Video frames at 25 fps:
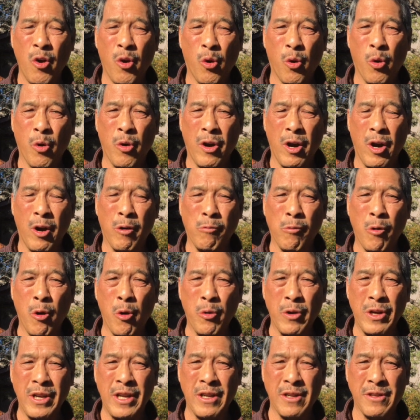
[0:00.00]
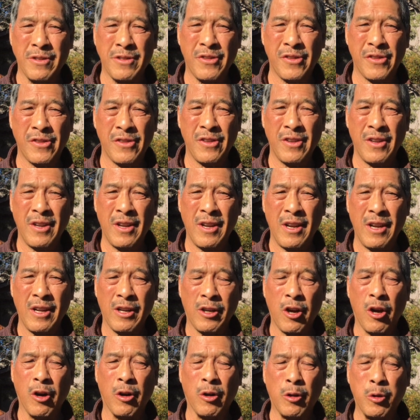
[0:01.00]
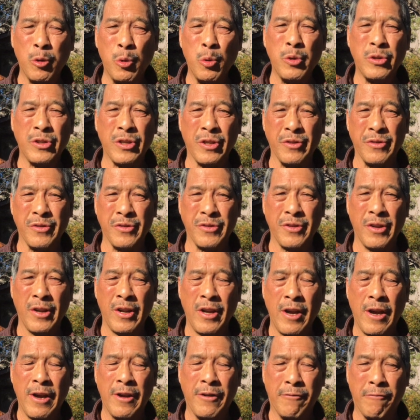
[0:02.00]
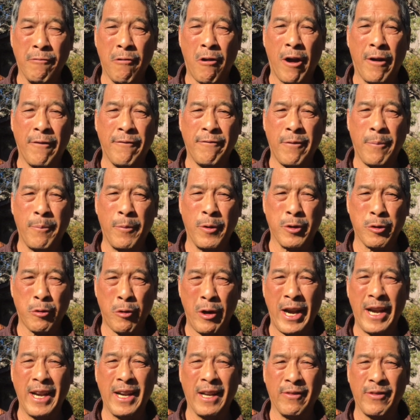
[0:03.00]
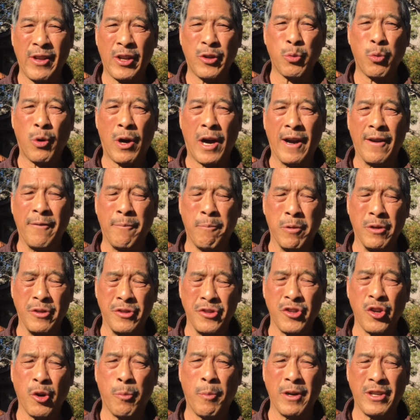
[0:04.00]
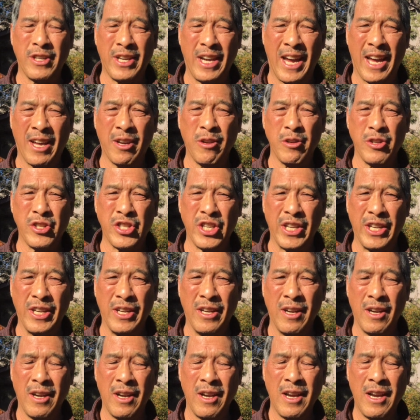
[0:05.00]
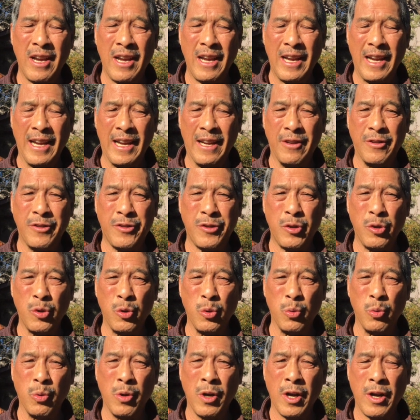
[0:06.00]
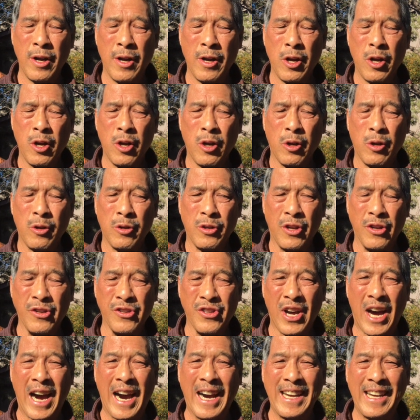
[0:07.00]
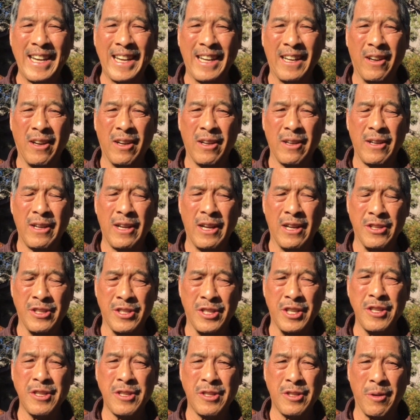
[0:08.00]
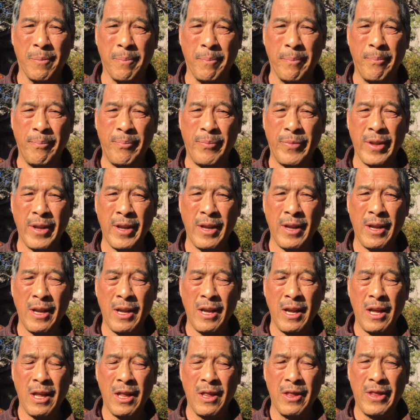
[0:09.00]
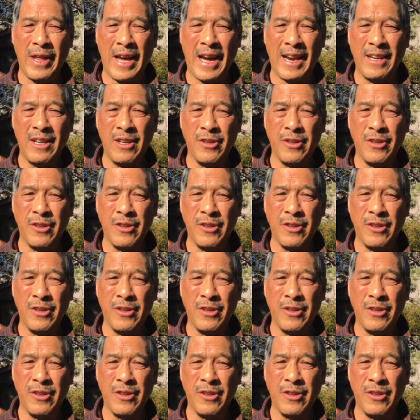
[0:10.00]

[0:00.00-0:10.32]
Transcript: or erroneous conclusions drawn from the training. That's why I put so much energy into designing a system that